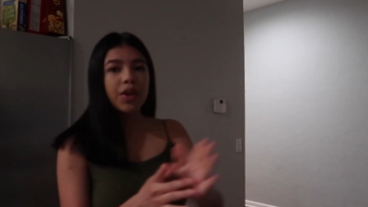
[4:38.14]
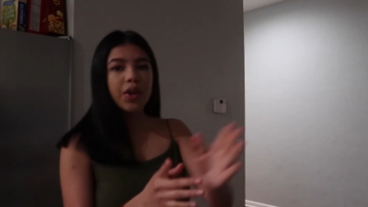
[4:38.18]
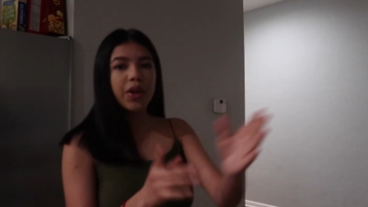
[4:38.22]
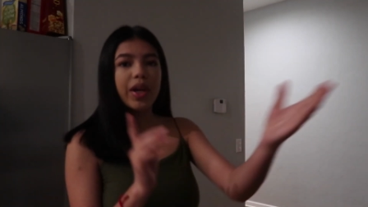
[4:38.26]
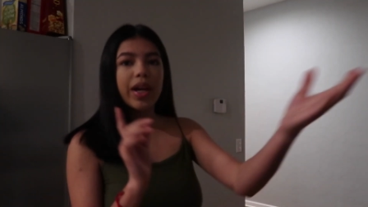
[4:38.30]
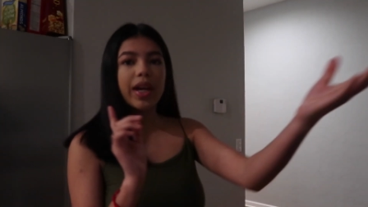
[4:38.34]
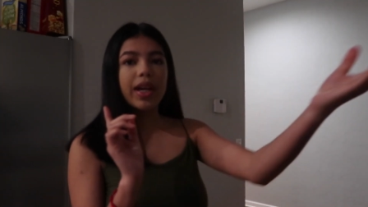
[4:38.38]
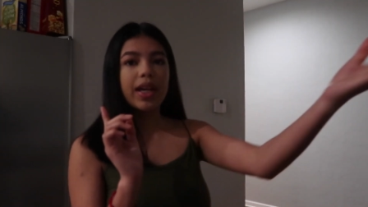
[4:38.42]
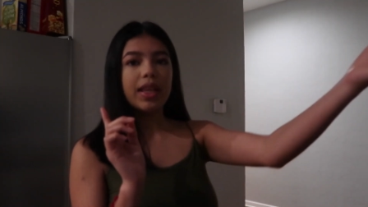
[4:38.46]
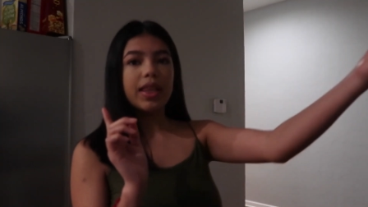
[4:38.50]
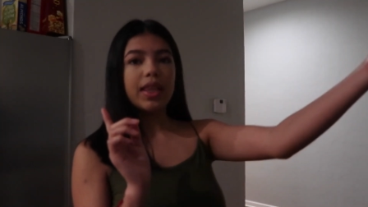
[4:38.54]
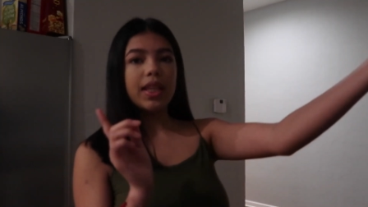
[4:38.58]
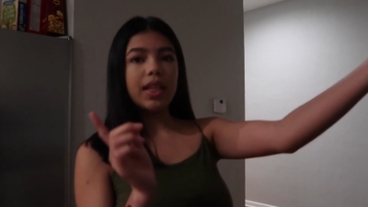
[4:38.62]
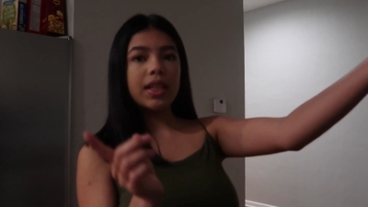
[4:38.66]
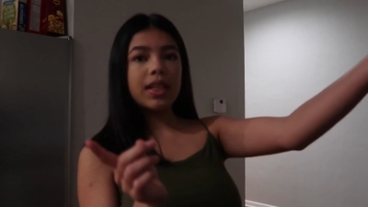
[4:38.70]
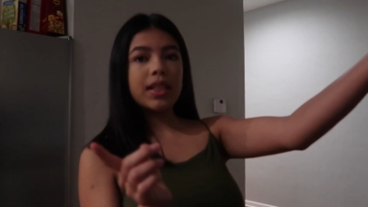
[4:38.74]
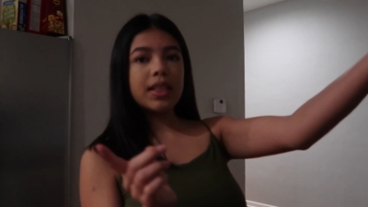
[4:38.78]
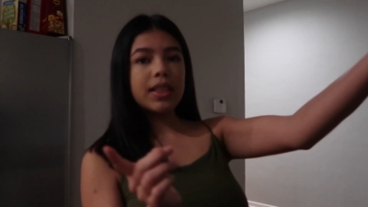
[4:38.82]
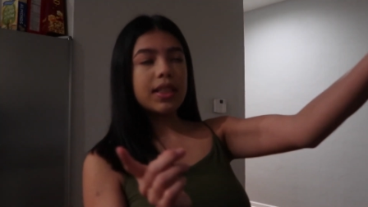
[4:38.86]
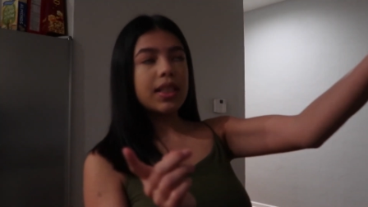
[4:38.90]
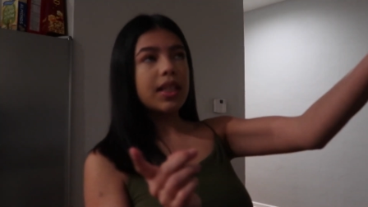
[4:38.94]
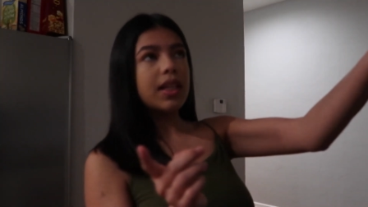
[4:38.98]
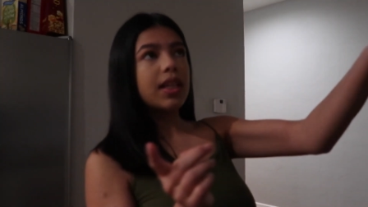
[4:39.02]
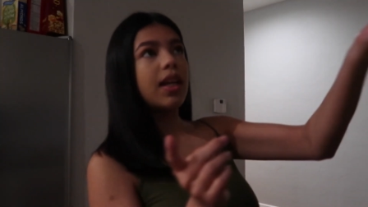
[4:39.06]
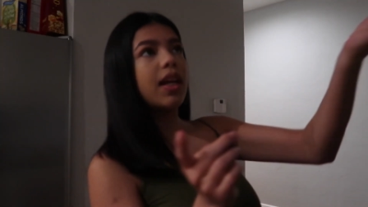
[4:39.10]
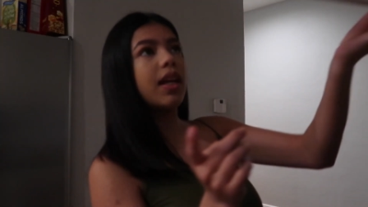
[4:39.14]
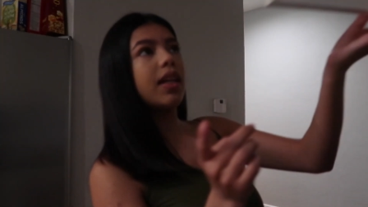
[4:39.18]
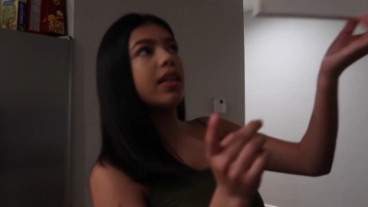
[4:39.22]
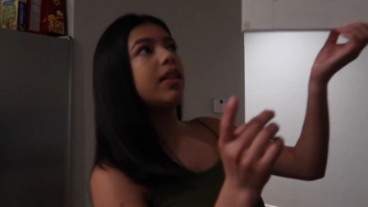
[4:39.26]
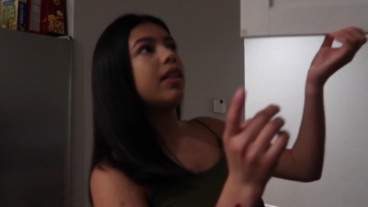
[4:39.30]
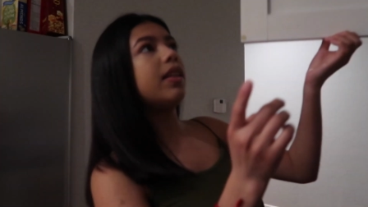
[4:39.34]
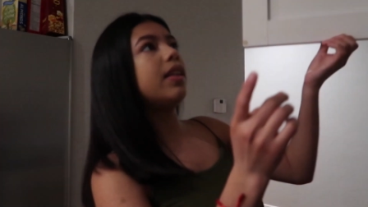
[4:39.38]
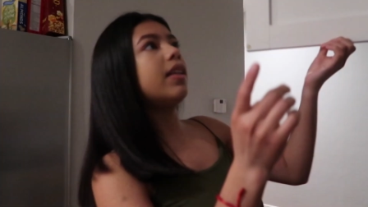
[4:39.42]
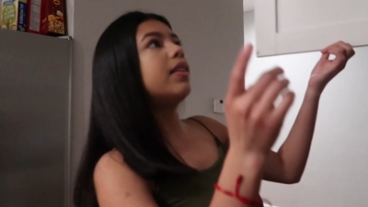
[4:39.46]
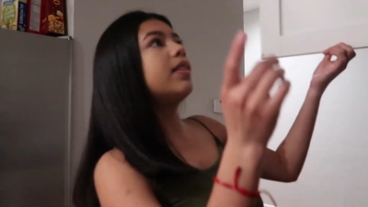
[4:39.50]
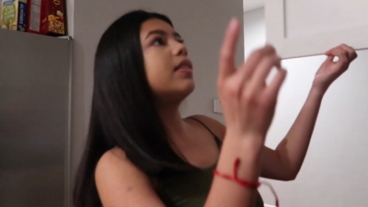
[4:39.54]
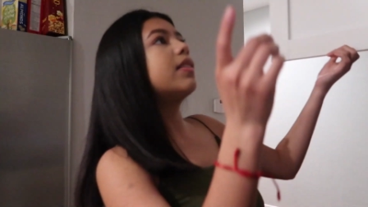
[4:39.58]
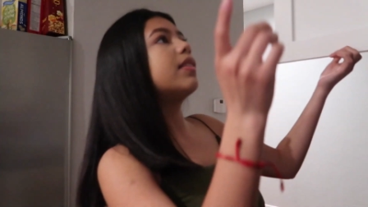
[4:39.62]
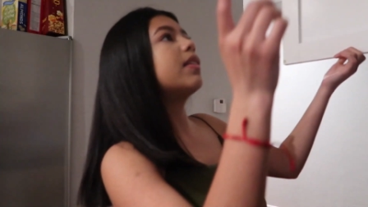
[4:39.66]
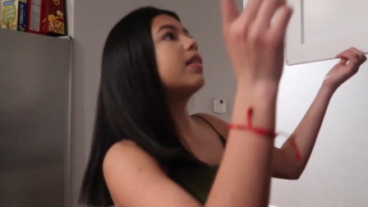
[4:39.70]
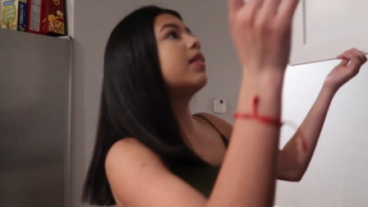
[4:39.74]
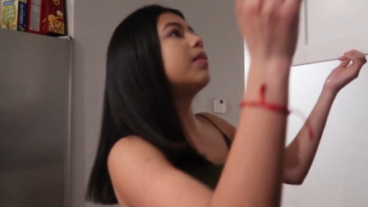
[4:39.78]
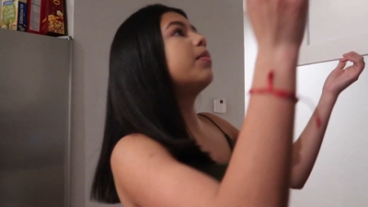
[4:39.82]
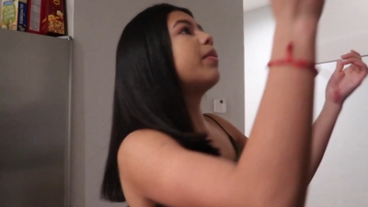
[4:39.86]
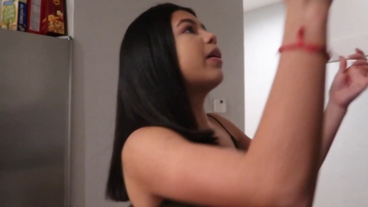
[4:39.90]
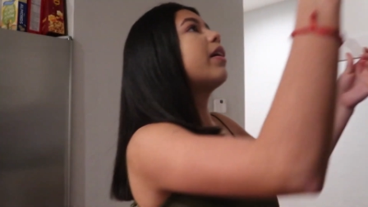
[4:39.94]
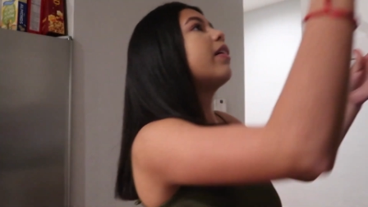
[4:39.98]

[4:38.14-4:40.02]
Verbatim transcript: okay and then it said i need some